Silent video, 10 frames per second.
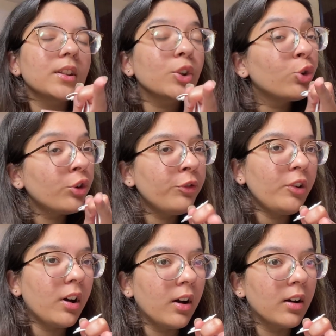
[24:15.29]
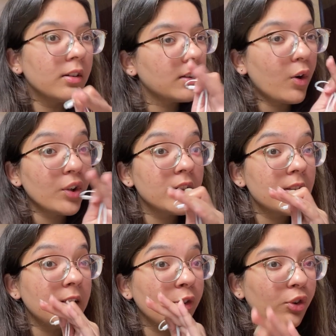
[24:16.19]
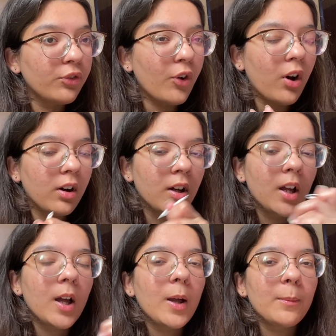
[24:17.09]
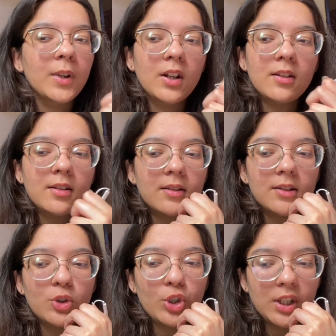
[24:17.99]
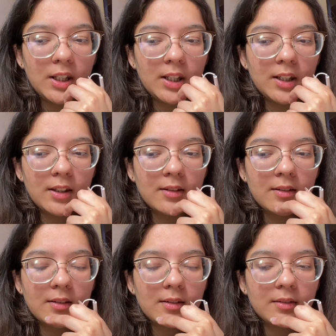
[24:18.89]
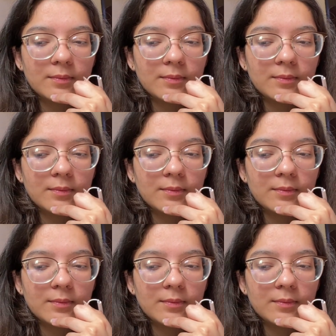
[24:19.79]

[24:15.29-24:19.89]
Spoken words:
good for her. Honestly, good for her, because she is